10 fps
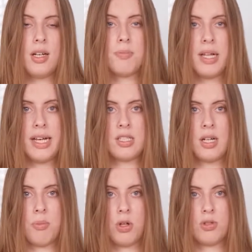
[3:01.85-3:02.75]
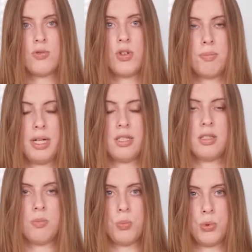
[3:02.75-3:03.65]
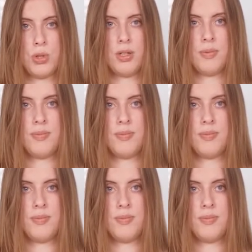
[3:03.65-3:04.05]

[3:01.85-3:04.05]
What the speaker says: and plastic molds for melt and pour.